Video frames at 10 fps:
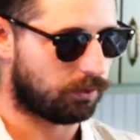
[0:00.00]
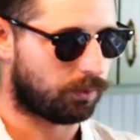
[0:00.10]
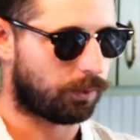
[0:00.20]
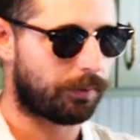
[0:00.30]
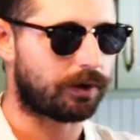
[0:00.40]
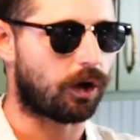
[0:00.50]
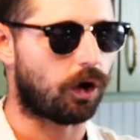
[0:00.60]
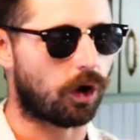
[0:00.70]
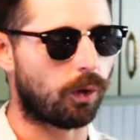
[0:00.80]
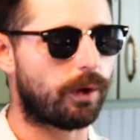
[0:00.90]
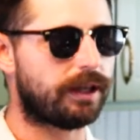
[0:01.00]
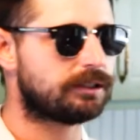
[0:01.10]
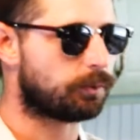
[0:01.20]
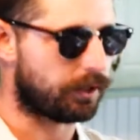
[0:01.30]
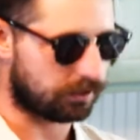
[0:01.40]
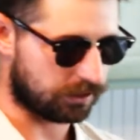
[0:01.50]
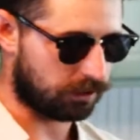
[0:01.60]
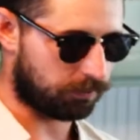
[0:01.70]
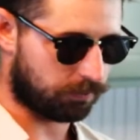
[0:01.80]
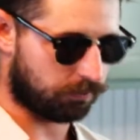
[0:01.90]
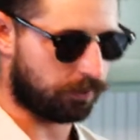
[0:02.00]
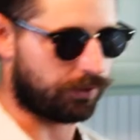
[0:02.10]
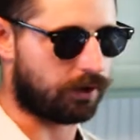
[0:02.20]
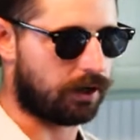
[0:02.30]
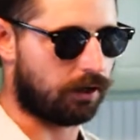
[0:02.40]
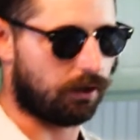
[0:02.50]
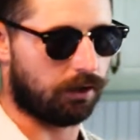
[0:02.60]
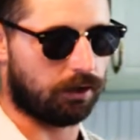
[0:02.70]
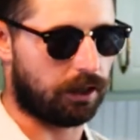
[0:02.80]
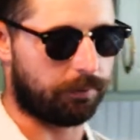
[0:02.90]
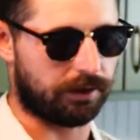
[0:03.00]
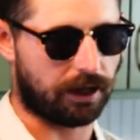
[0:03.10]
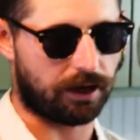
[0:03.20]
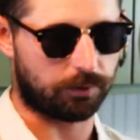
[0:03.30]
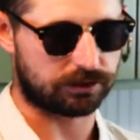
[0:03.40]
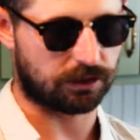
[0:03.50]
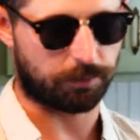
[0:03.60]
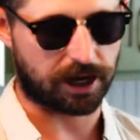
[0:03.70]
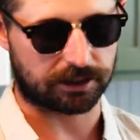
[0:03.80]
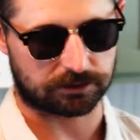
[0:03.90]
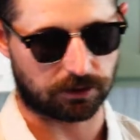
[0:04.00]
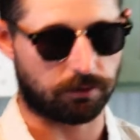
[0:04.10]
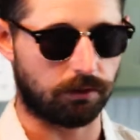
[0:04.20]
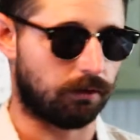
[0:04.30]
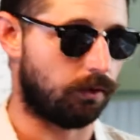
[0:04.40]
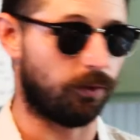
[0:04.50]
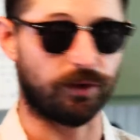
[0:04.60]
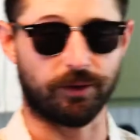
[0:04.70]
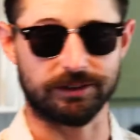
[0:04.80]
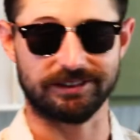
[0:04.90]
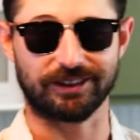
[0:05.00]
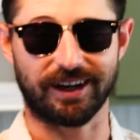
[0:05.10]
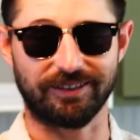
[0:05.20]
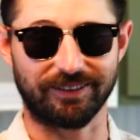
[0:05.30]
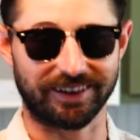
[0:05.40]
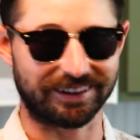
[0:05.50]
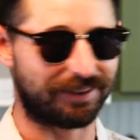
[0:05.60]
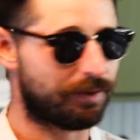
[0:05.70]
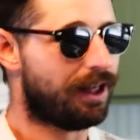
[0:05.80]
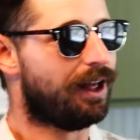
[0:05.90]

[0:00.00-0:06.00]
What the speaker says: we would always wake up, whether I was in the passenger, hopefully I wasn't driving and waking up.